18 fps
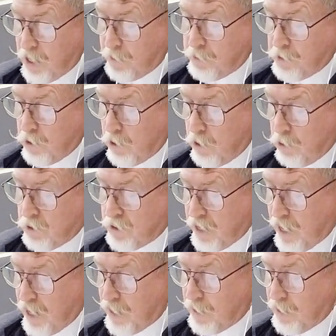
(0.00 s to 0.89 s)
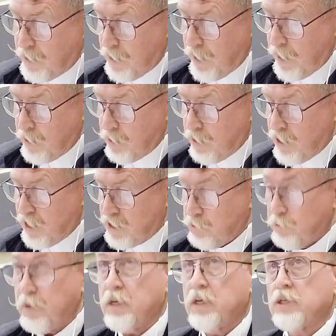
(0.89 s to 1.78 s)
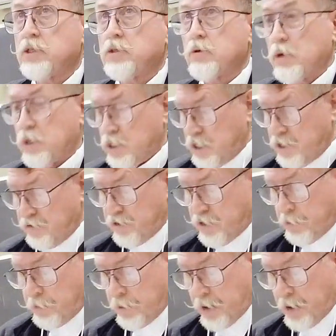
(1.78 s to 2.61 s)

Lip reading: chapter or was added later has been a source of